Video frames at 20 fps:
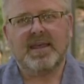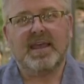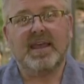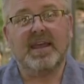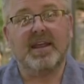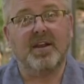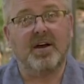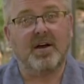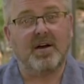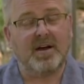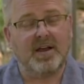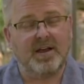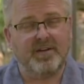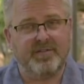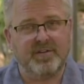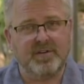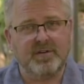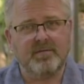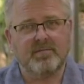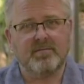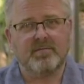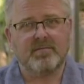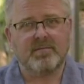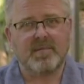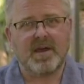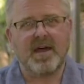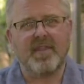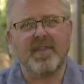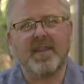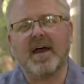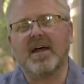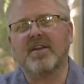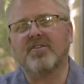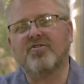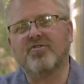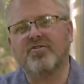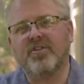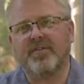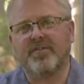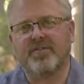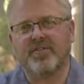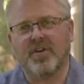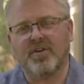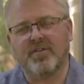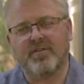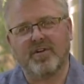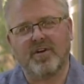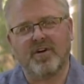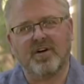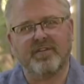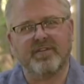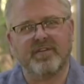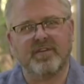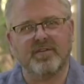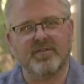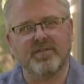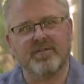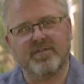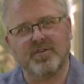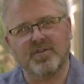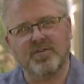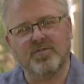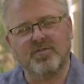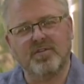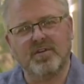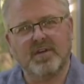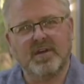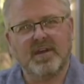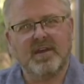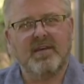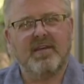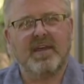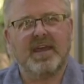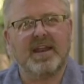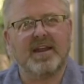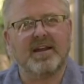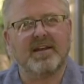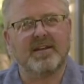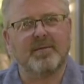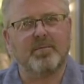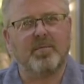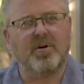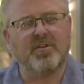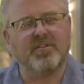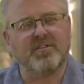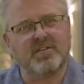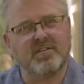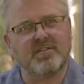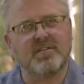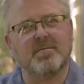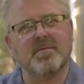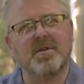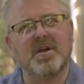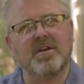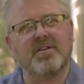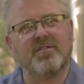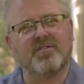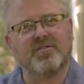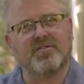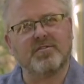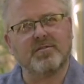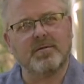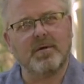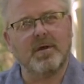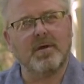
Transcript: in our oven and that drifts over our food, it'll deposit some nice